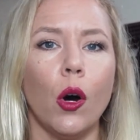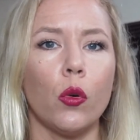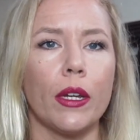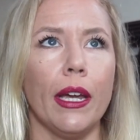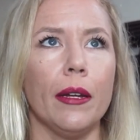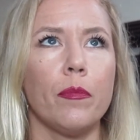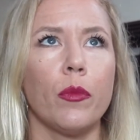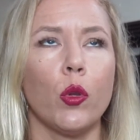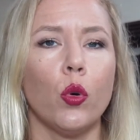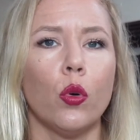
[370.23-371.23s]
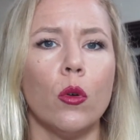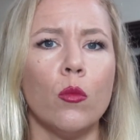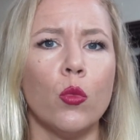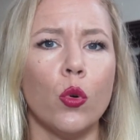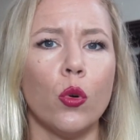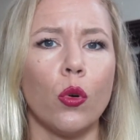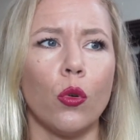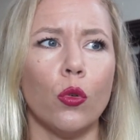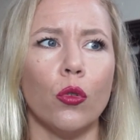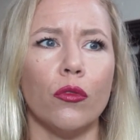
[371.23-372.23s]
Okay,
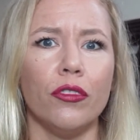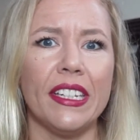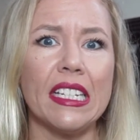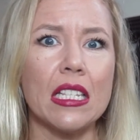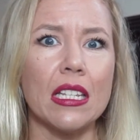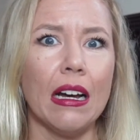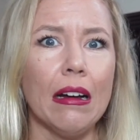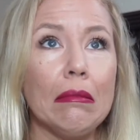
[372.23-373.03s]
Omorovixa?